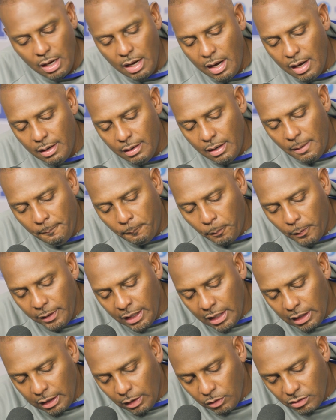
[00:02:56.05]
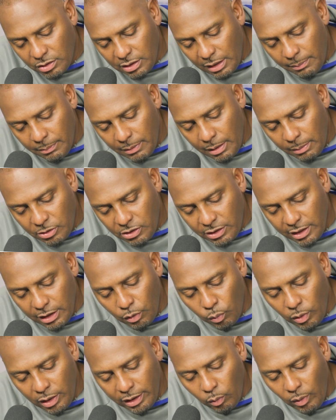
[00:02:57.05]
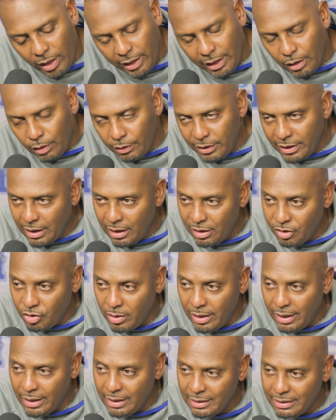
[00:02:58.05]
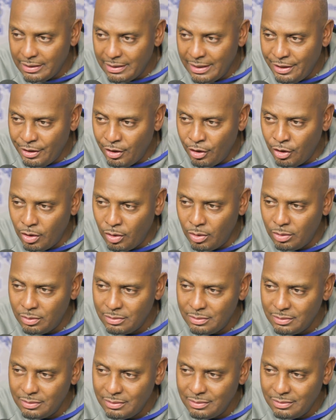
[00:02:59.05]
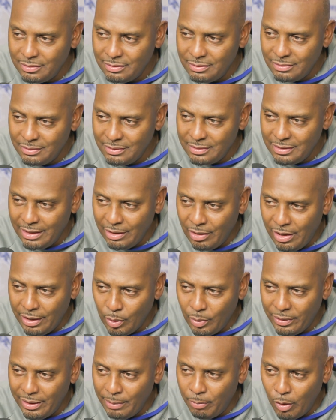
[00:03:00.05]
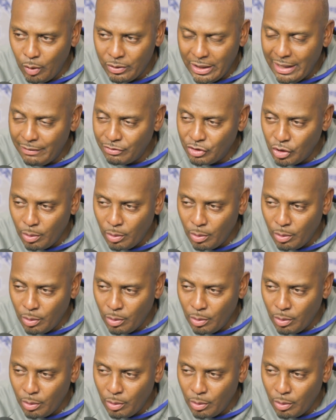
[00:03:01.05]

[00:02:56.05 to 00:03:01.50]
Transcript: I'm pretty close. I'm still really waiting on DeAndre and Earl. You know, I know they both have